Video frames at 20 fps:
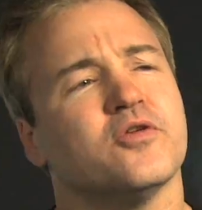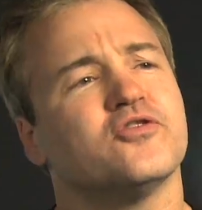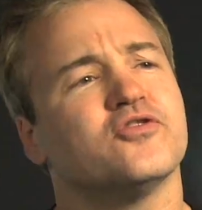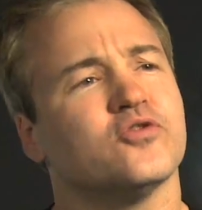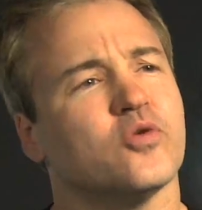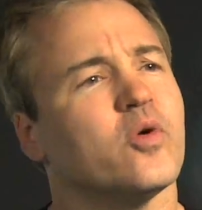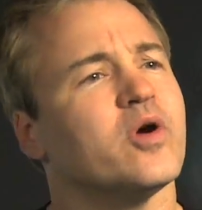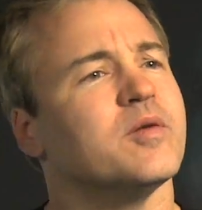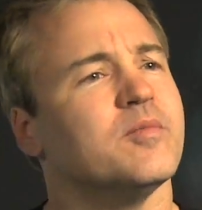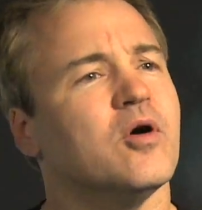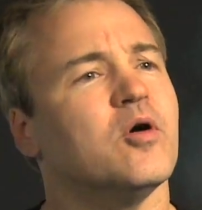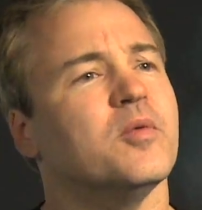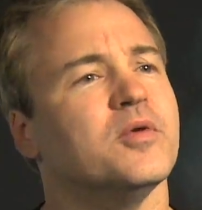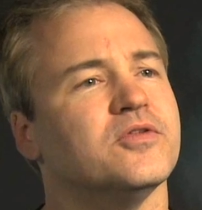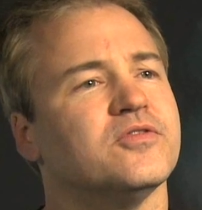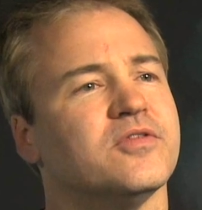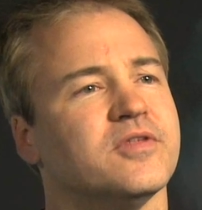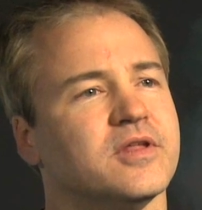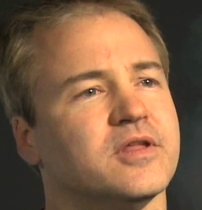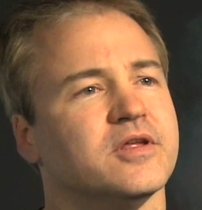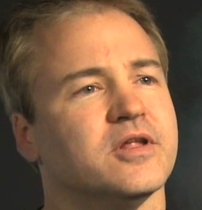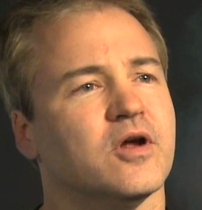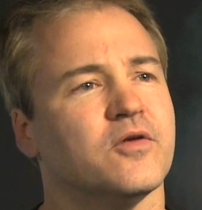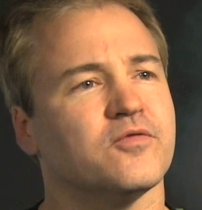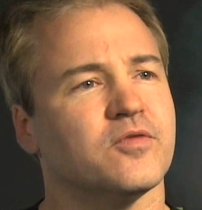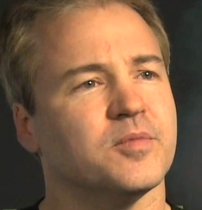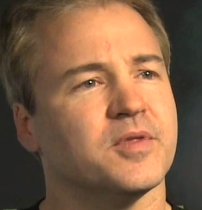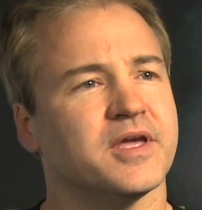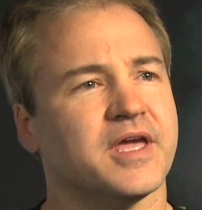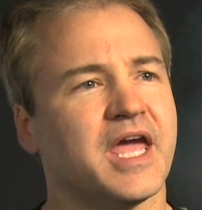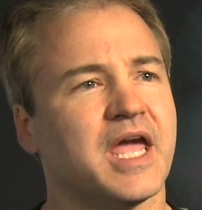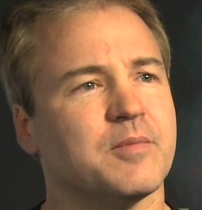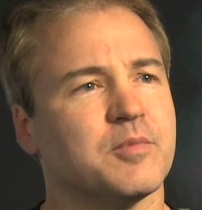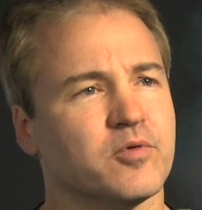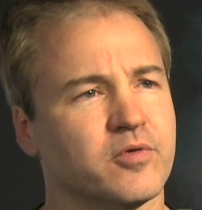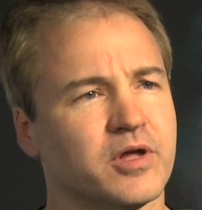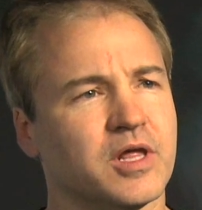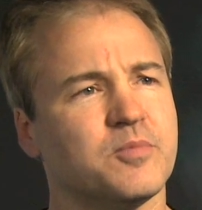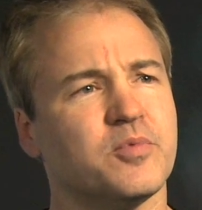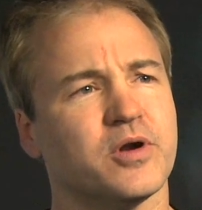those story moments from the game.
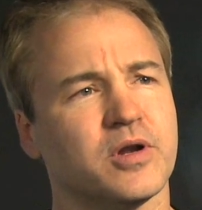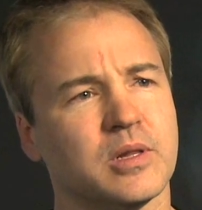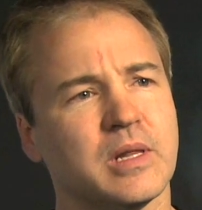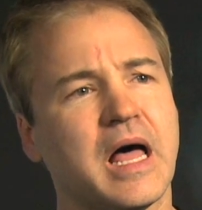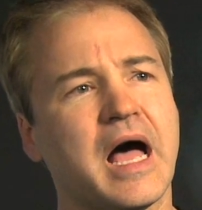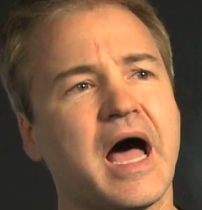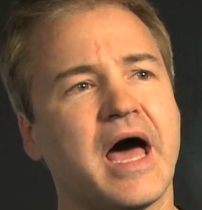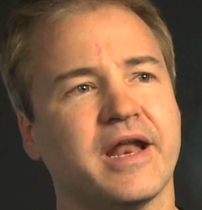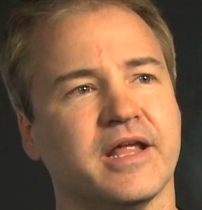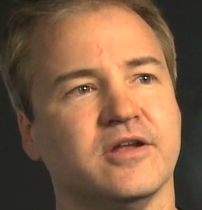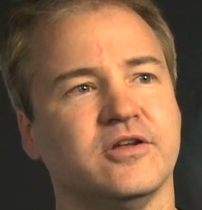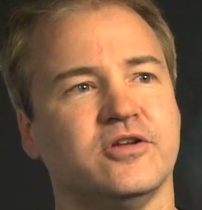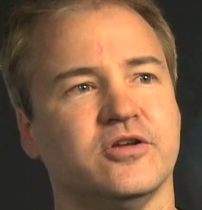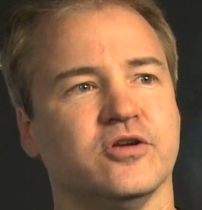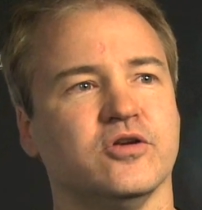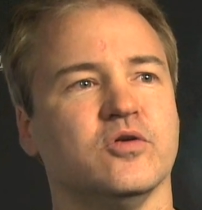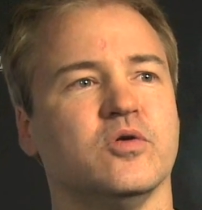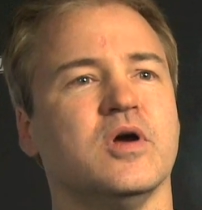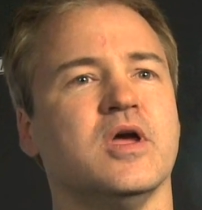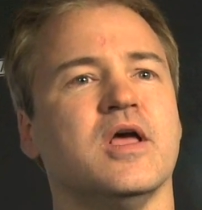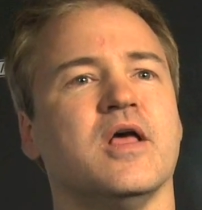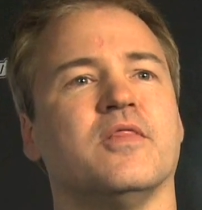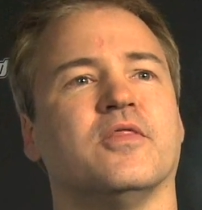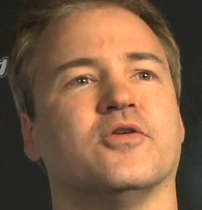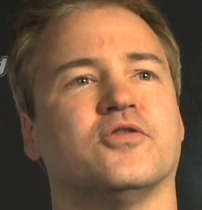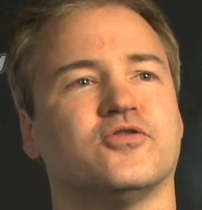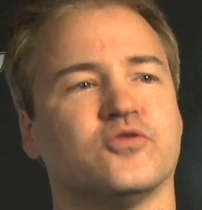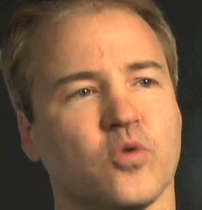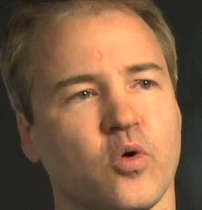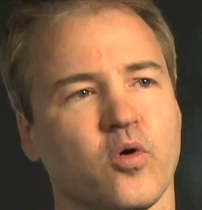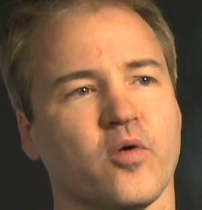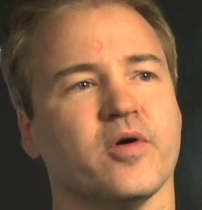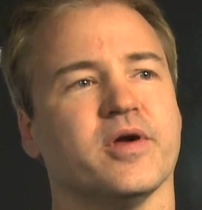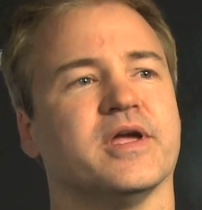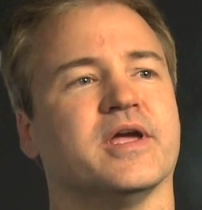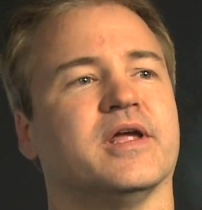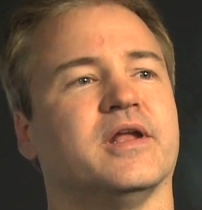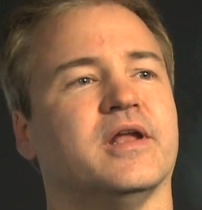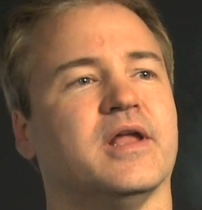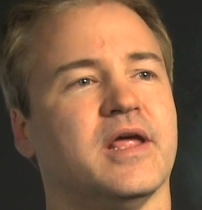We really put a lot into the
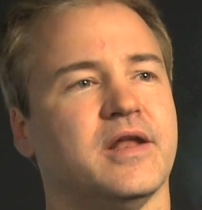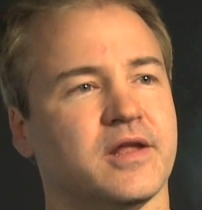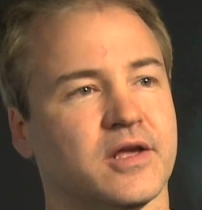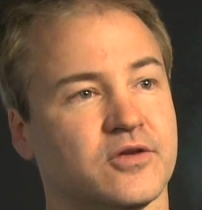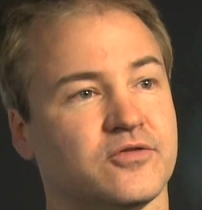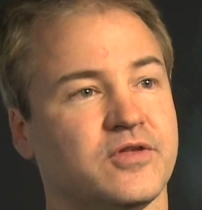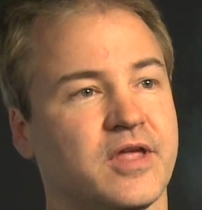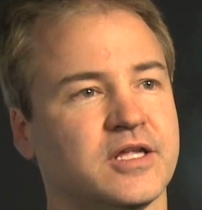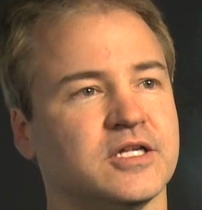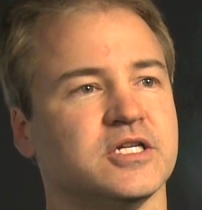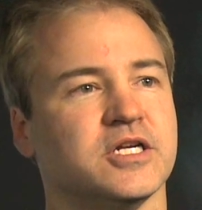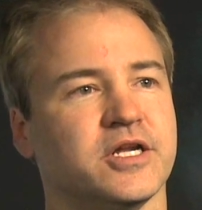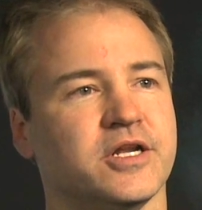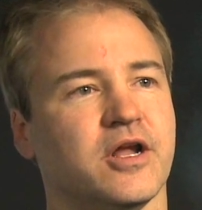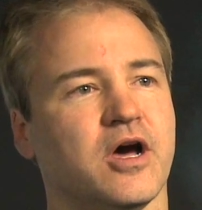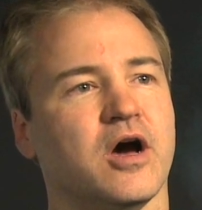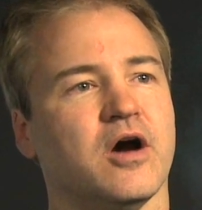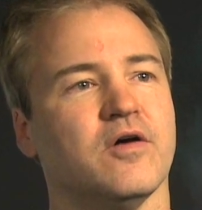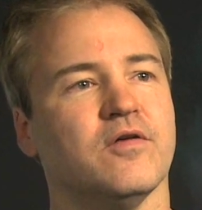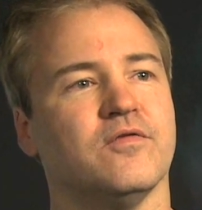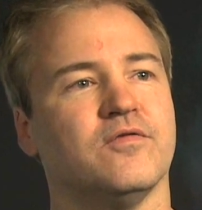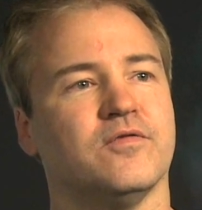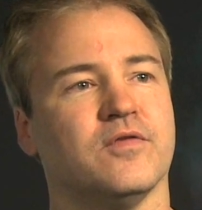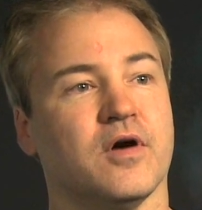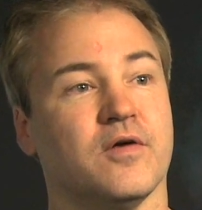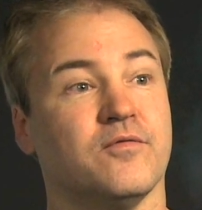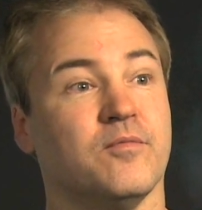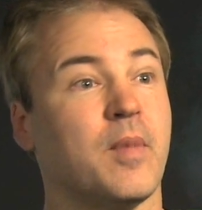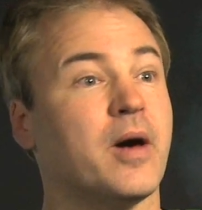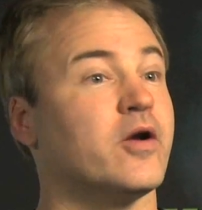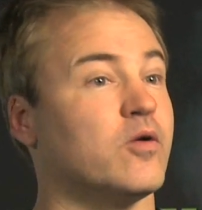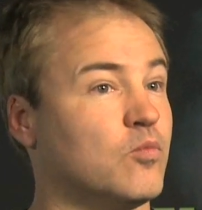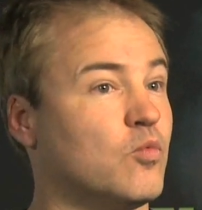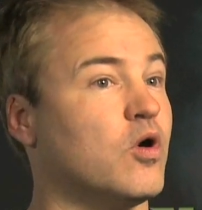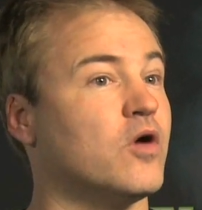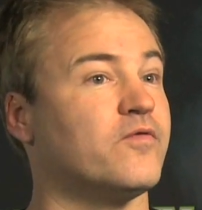story and extension of Modern